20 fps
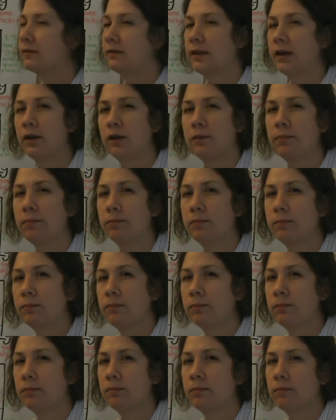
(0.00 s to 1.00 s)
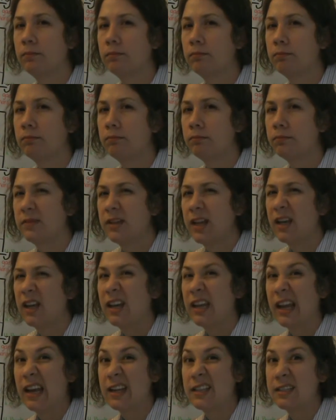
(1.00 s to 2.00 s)
take a
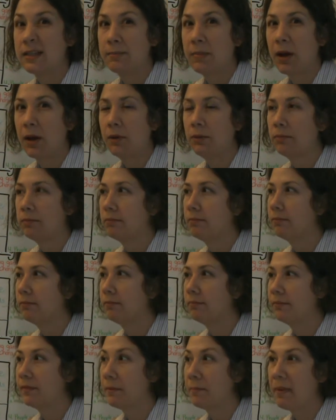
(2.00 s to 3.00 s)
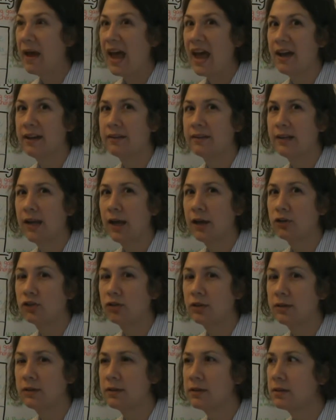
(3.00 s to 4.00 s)
guess about the past
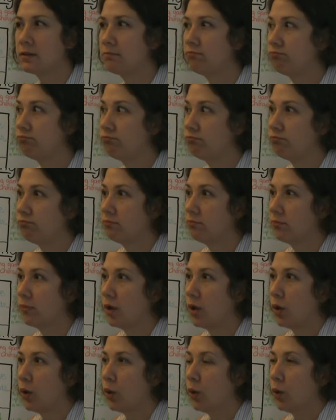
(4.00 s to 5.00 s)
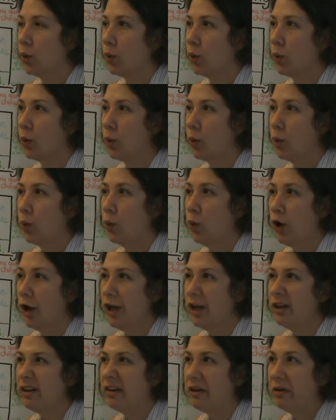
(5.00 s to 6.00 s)
actions.
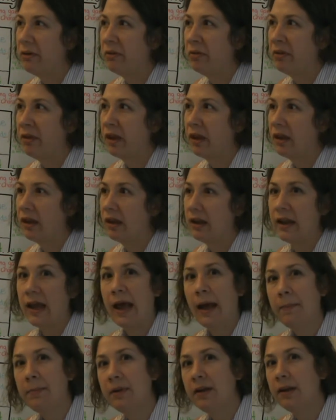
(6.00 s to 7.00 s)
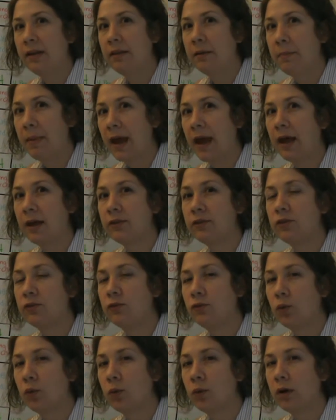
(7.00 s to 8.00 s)
What do you think had happened in the past
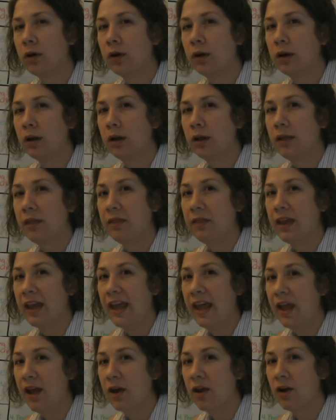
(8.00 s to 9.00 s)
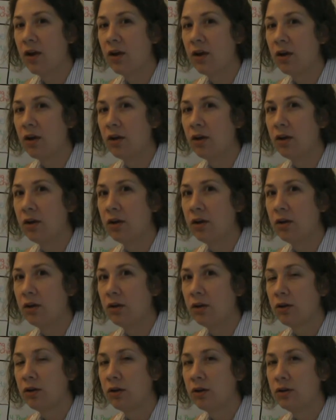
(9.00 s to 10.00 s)
for the hare
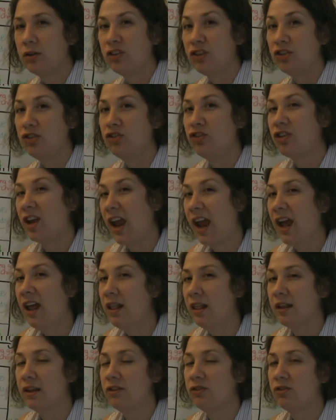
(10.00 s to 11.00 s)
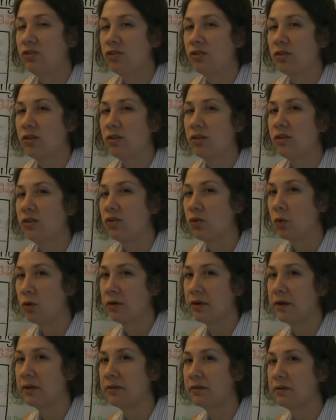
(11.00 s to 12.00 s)
to challenge the
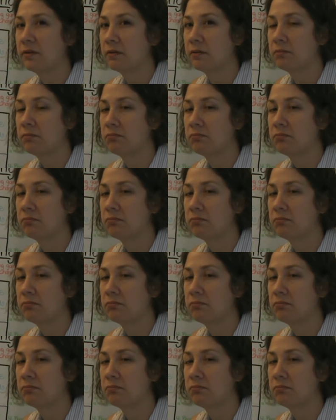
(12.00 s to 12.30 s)
tortoise